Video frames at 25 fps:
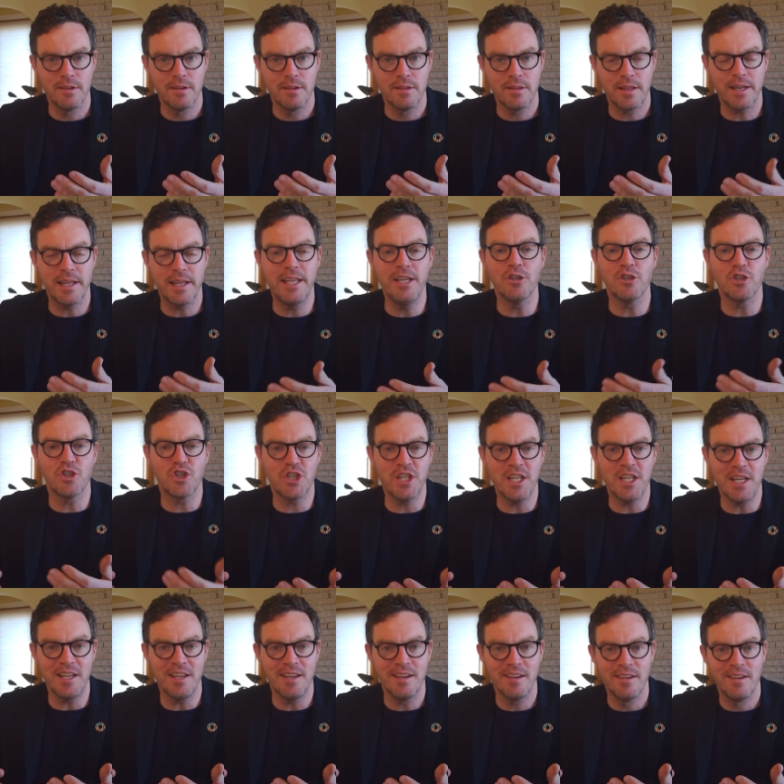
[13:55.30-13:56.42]
that he or
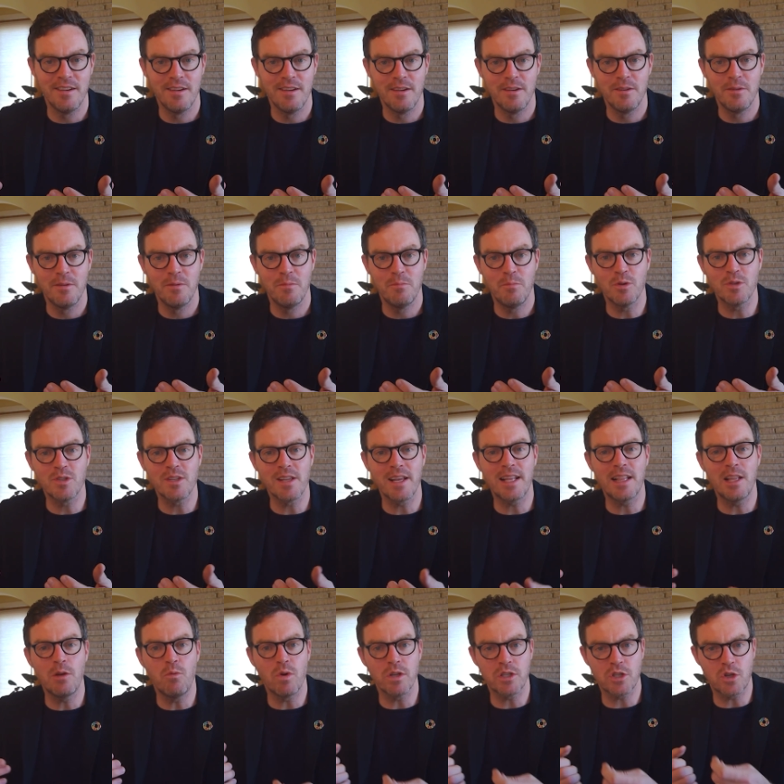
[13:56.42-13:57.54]
she most
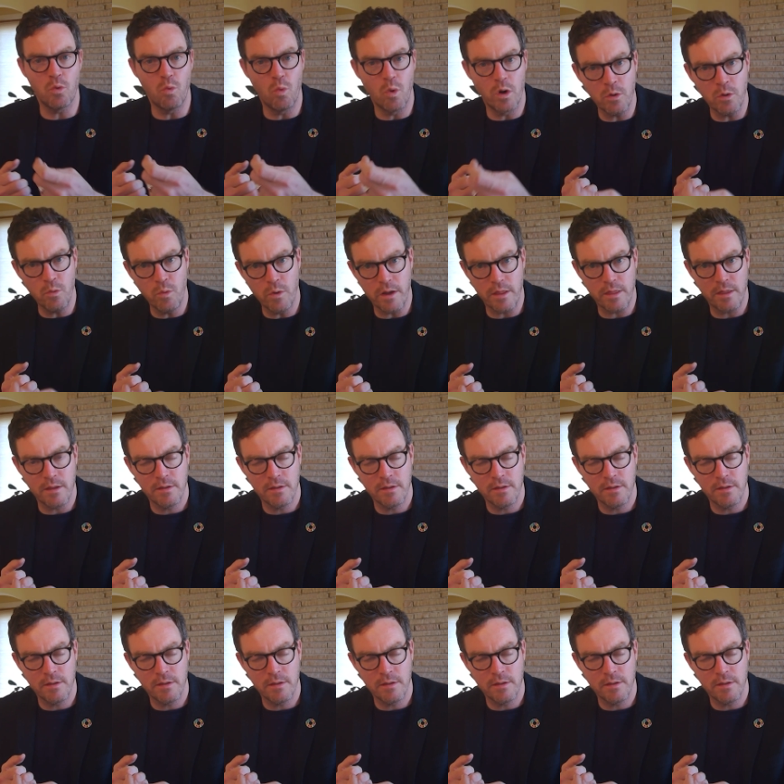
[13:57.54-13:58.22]
likely wants to work with.